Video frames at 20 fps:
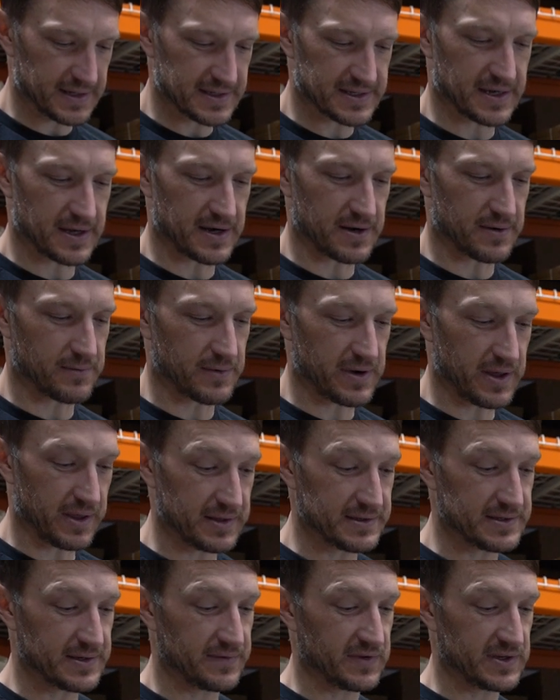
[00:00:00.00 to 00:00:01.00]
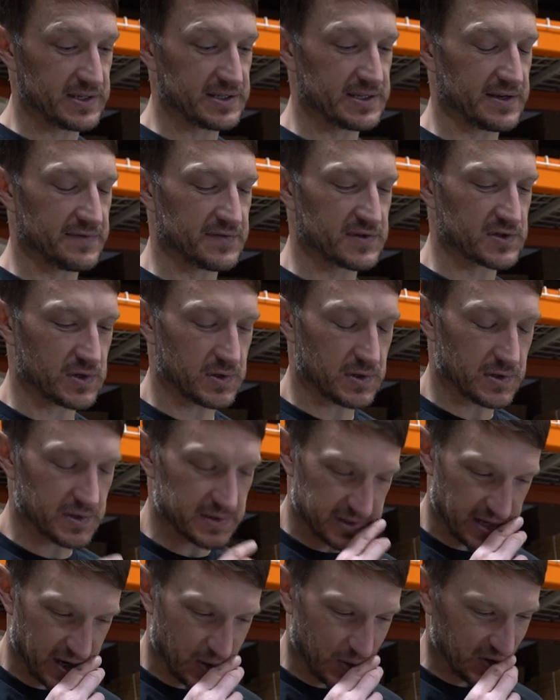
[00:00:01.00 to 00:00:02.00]
It's got a relatively stiff sole,
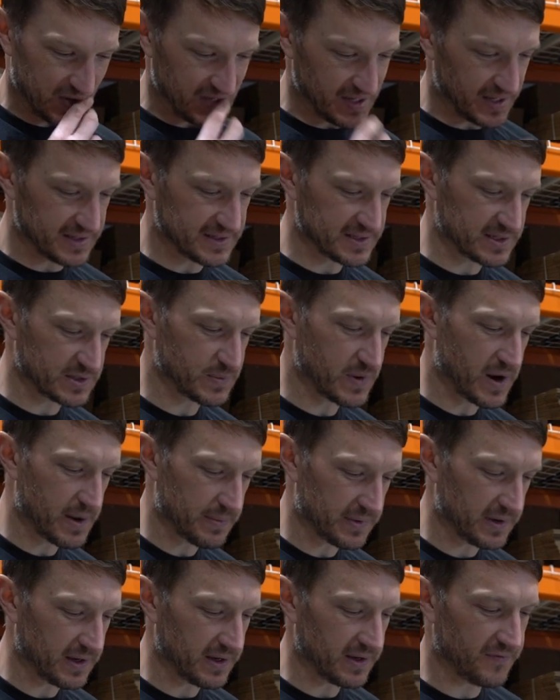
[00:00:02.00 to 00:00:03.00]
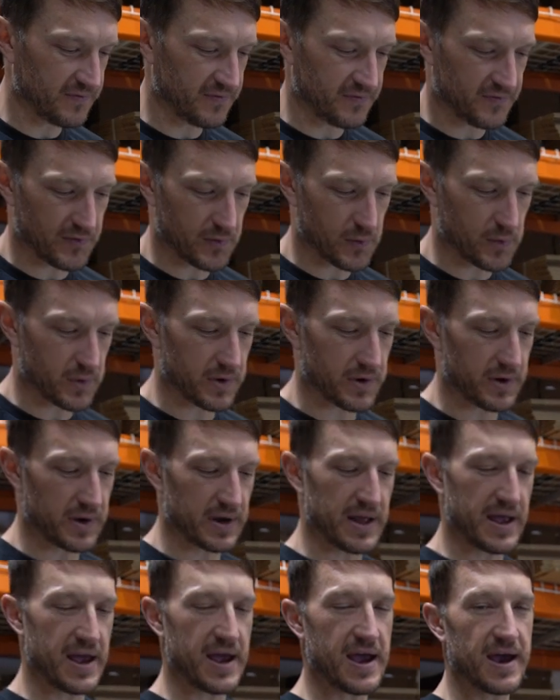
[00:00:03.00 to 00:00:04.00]
so I would say this is probably four
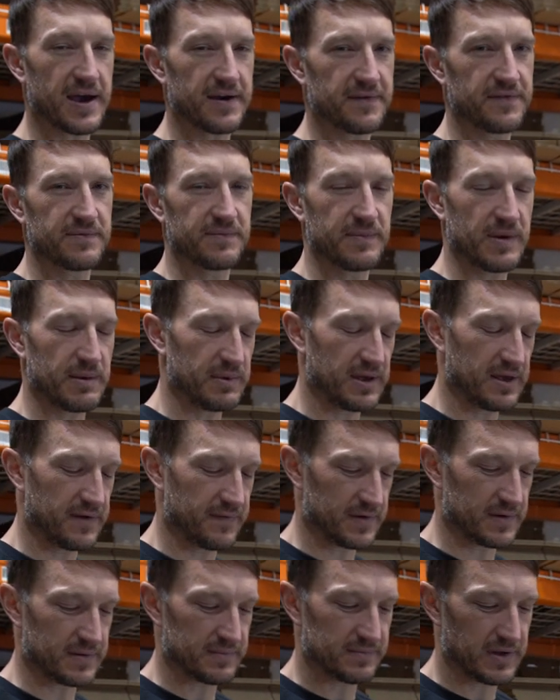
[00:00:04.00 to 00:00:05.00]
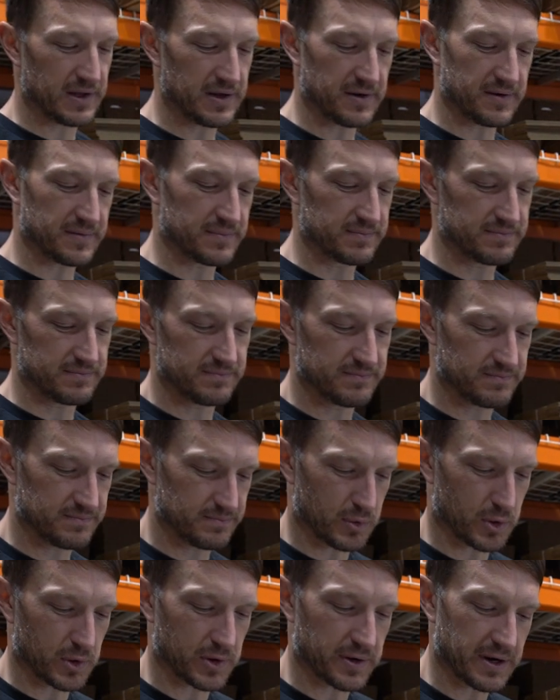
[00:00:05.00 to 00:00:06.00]
and a half, maybe even, you know,
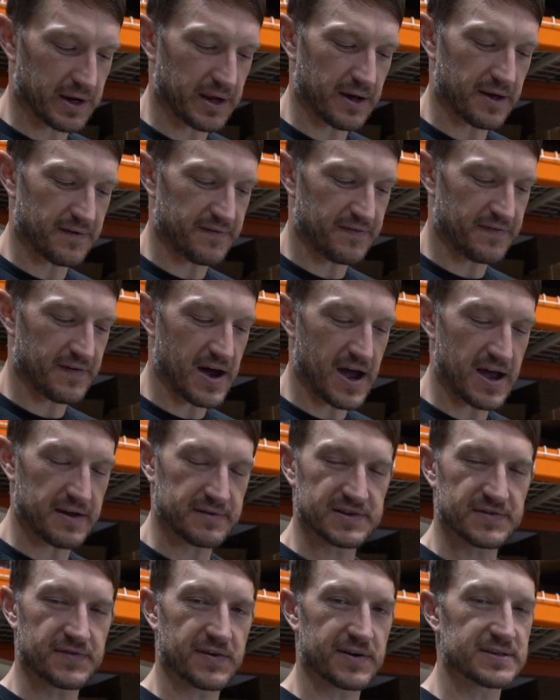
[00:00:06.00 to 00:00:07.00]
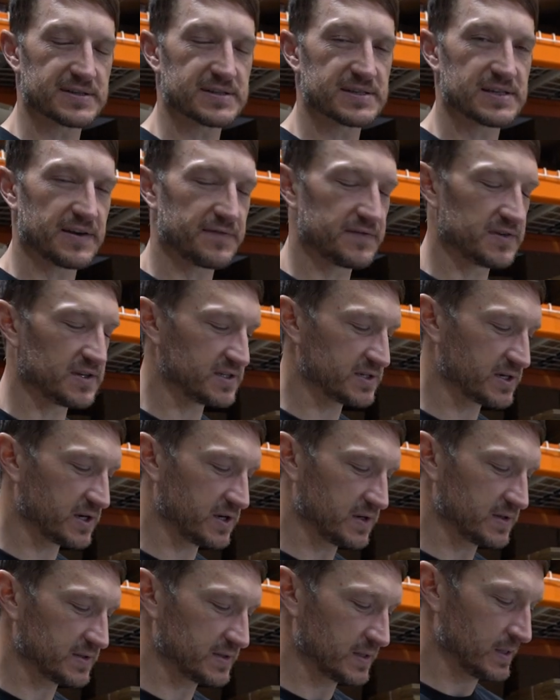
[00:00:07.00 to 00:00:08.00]
bordering on a five as far as stiffness
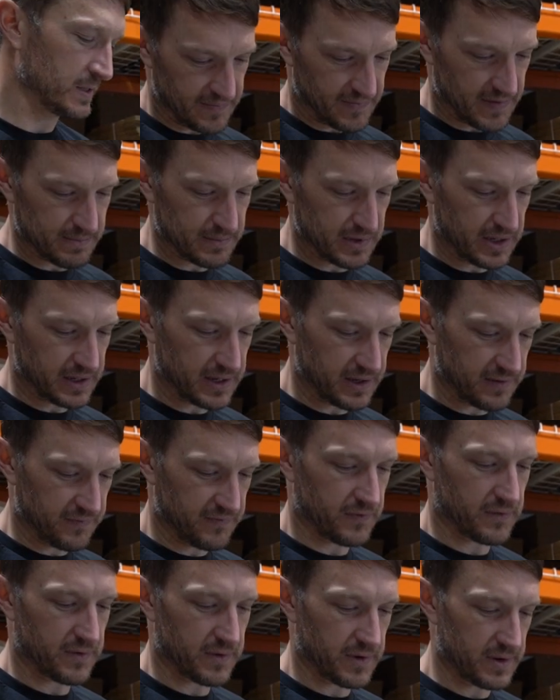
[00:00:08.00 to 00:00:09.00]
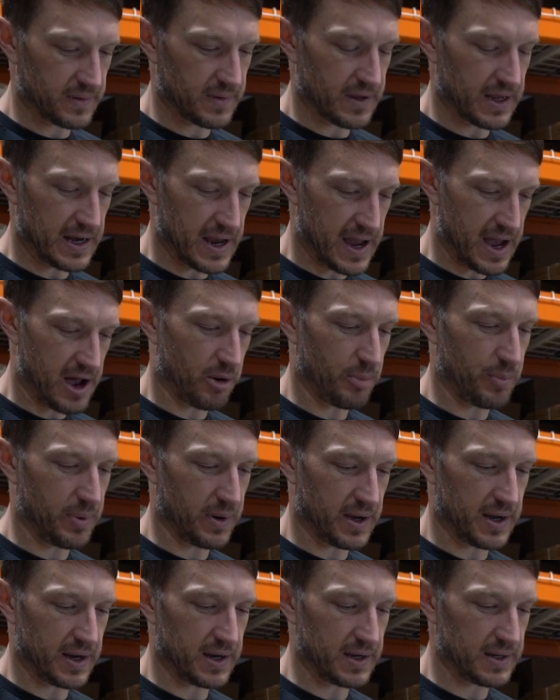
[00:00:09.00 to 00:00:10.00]
goes. If I'm looking for an
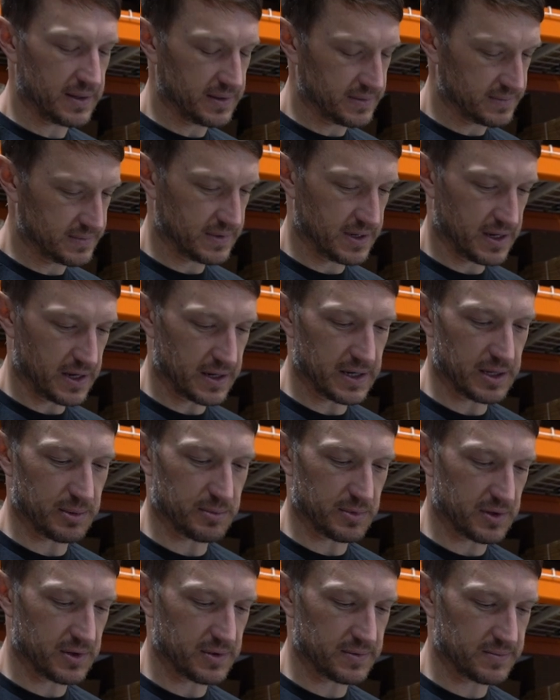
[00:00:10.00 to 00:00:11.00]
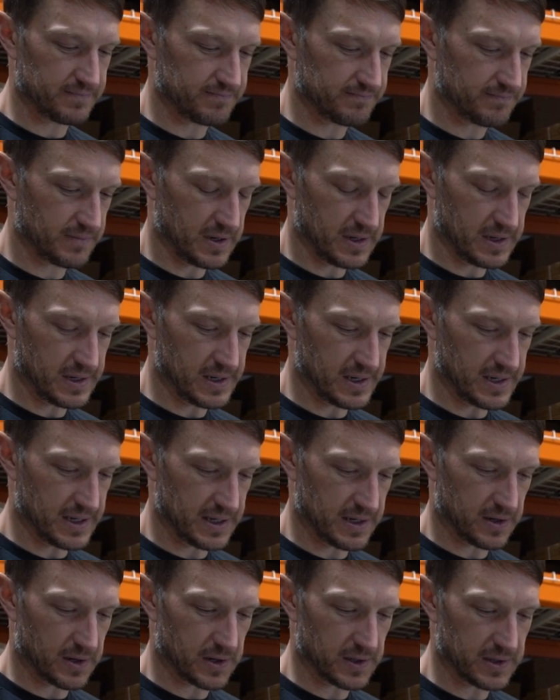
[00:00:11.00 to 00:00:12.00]
alpine hunting boot,
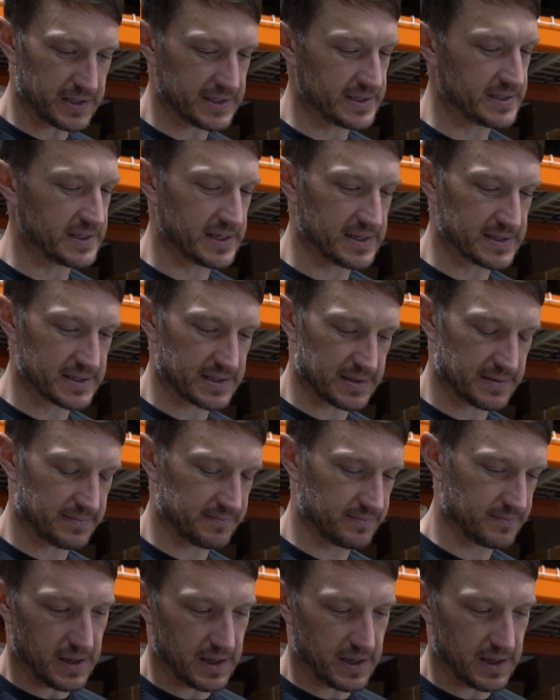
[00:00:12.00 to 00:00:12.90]
uh, early season.